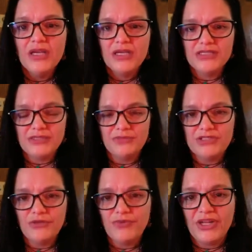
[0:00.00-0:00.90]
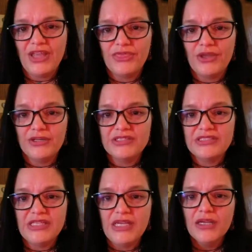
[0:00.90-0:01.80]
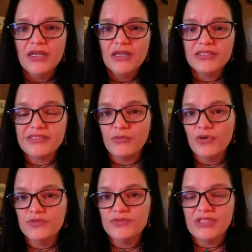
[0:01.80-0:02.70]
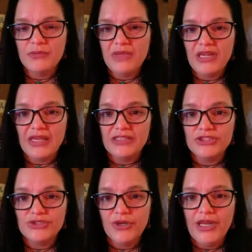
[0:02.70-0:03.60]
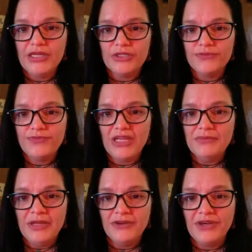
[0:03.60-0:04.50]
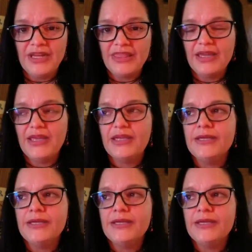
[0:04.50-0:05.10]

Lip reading: because I'm so freaking thirsty because they won't give me anything to drink or feed me or anything.